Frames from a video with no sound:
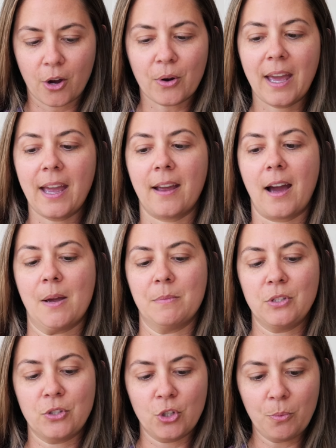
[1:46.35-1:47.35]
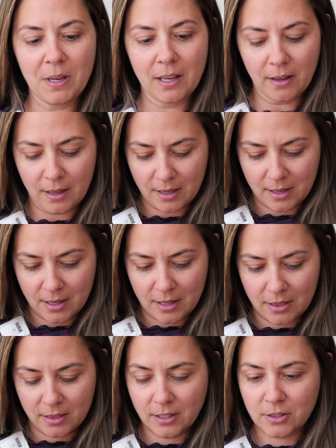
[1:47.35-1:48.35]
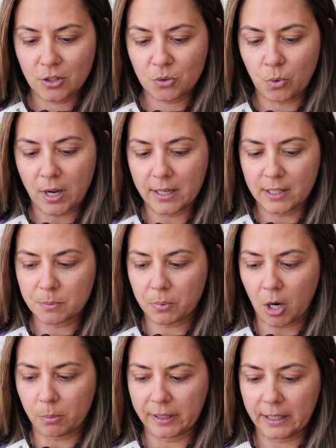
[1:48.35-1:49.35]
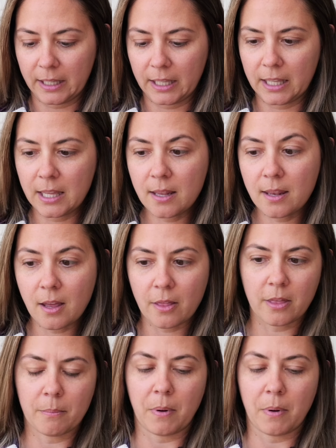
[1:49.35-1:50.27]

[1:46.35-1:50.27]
Okay, I'm assuming this is what is probably in the